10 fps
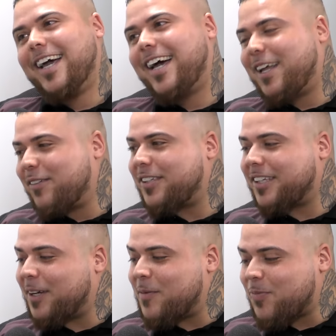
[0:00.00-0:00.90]
And I've
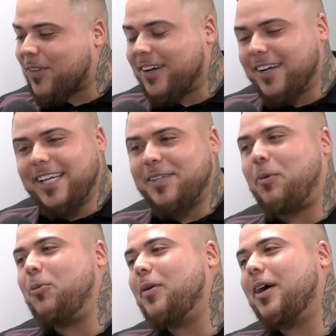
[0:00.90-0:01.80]
said, um, uh, he's
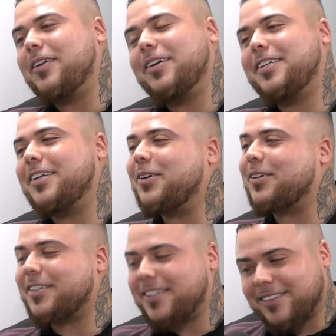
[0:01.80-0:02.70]
pulled me up and I said, look,
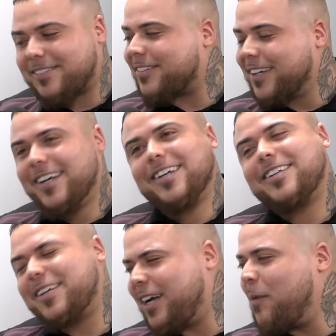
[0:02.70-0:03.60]
I said, I
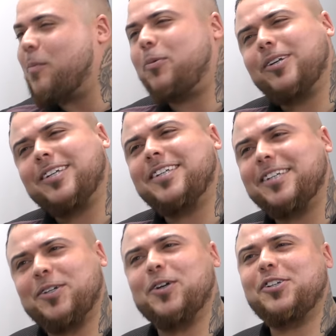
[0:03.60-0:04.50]
said, come on, boys. I
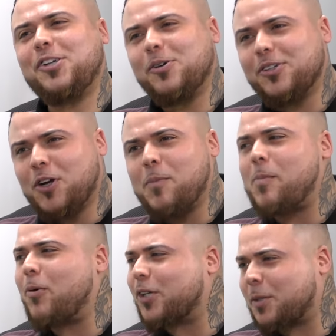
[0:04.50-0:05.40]
said, show, show, show, a bit
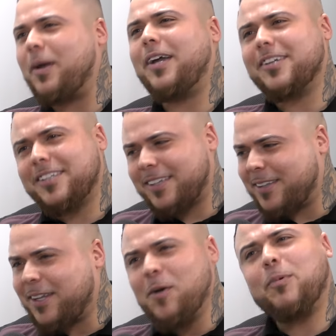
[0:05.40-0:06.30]
more respect. I said,
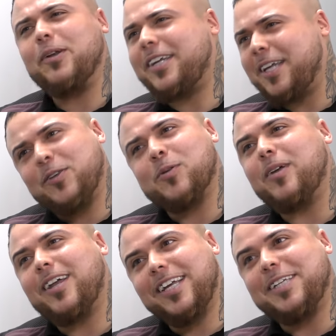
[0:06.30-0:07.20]
don't put the kids on
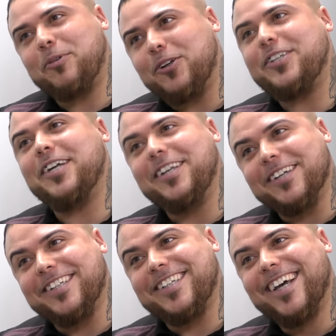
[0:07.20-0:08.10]
me. At least put the
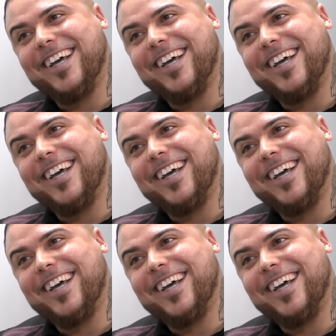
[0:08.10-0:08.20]
seniors.